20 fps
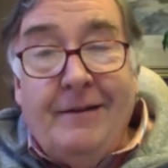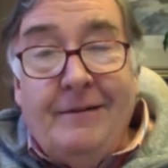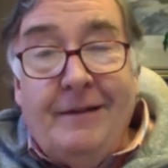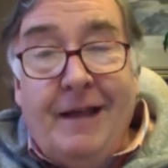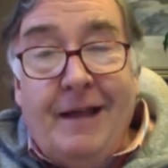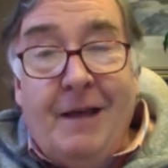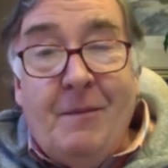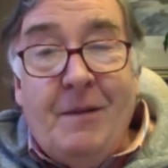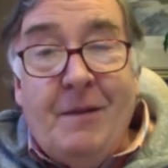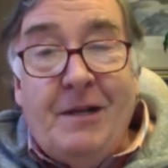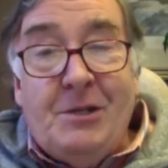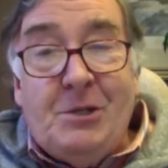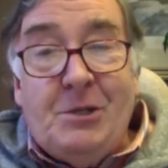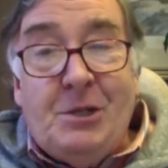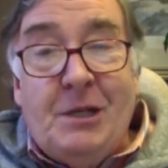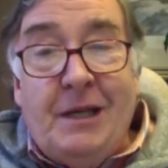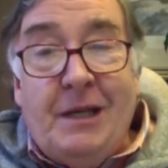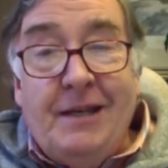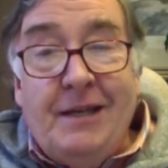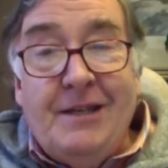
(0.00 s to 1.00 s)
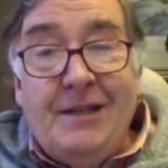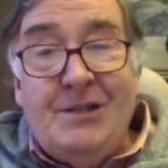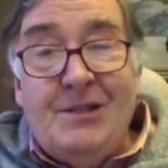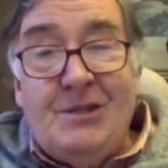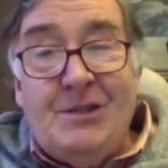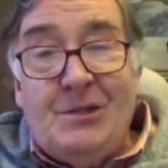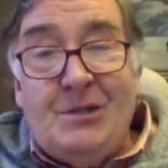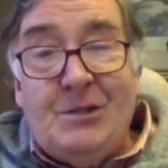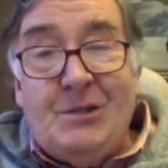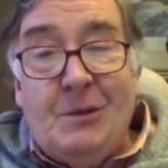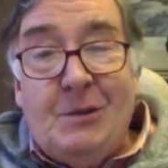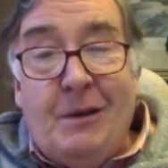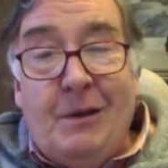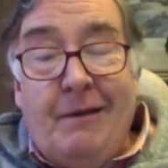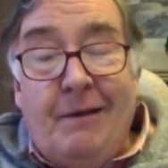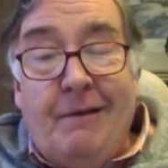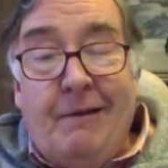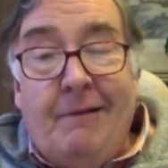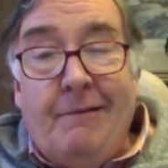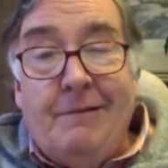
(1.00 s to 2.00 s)
damaged his
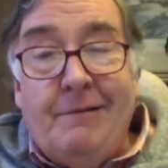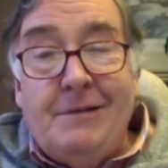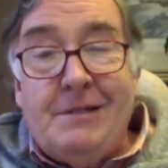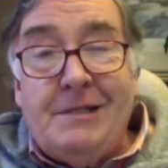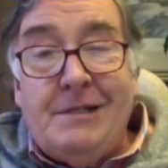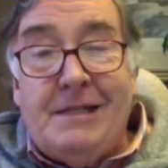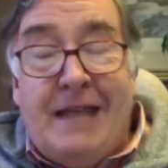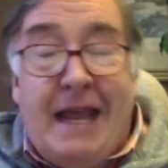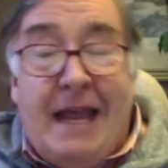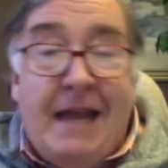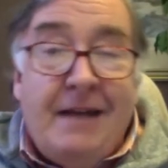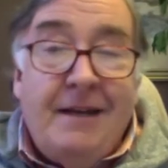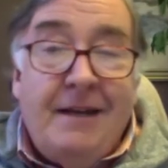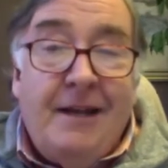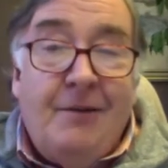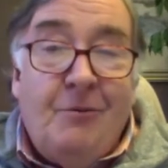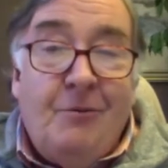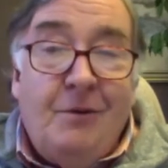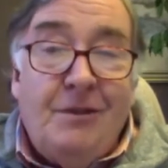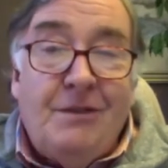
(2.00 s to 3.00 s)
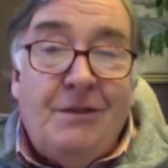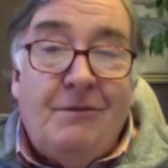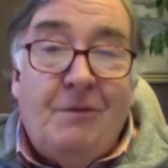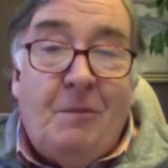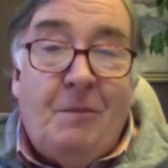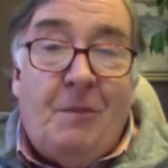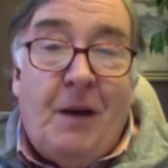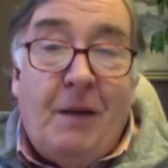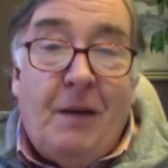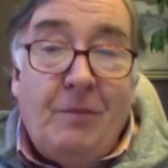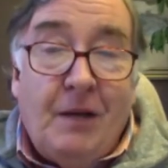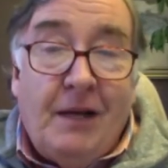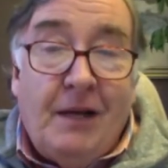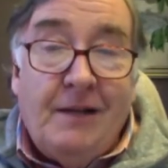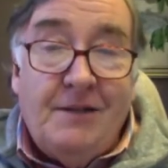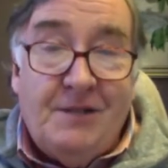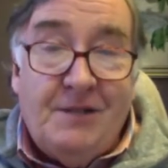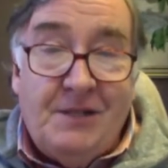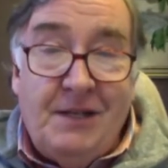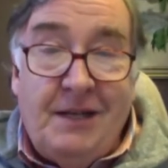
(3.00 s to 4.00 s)
standing with the
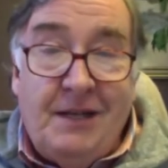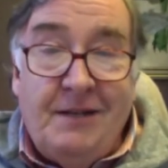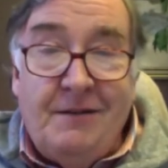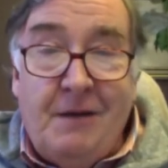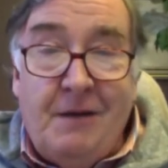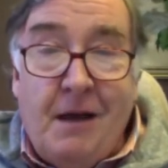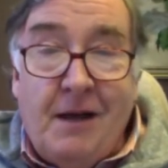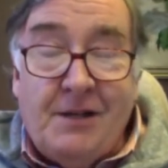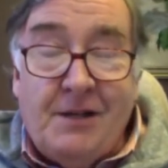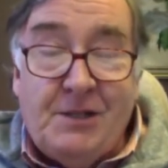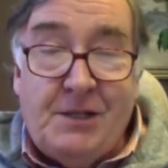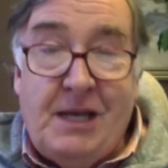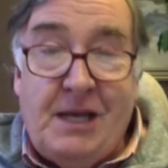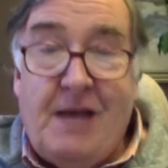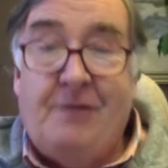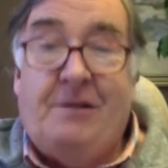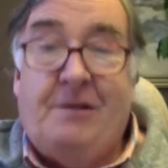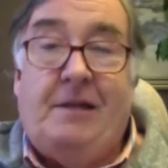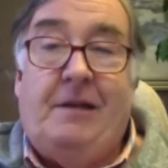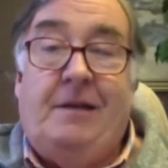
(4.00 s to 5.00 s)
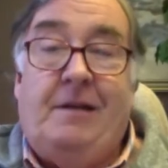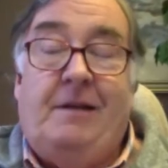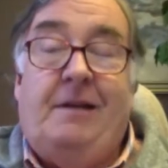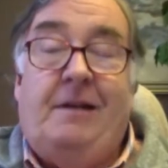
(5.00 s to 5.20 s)
Republicans in Knox County.